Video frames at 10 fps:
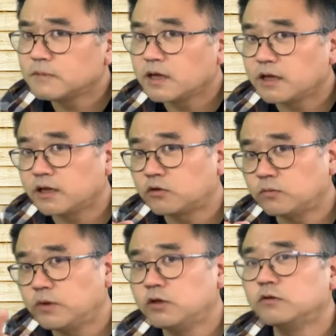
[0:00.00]
It could
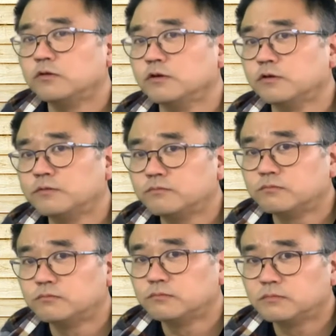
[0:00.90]
be you, you know.
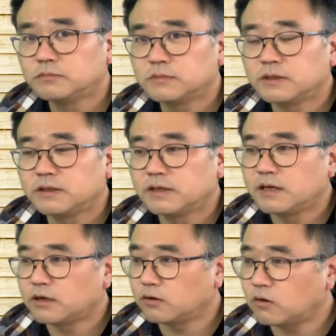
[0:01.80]

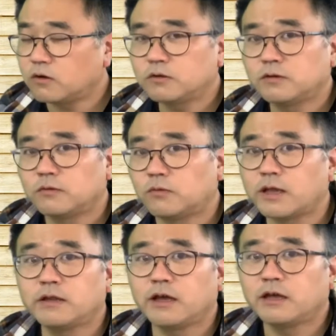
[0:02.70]
God one
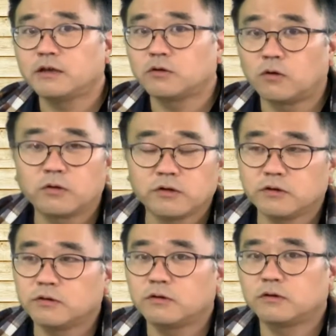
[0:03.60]
day call
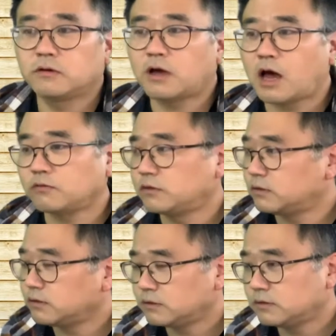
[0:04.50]
you out
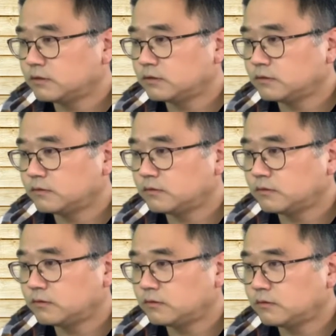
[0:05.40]

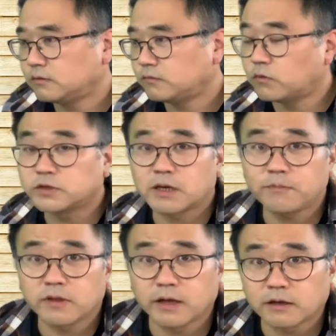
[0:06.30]
for
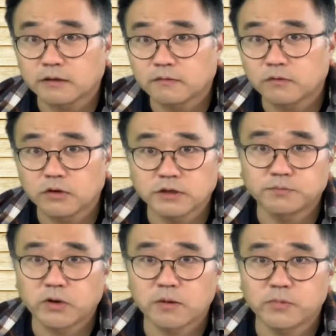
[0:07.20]
something, for his
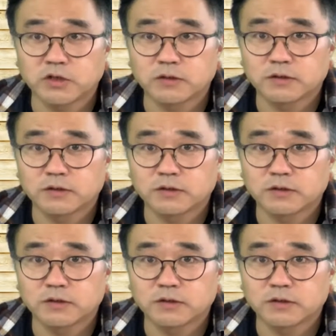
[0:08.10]
purpose.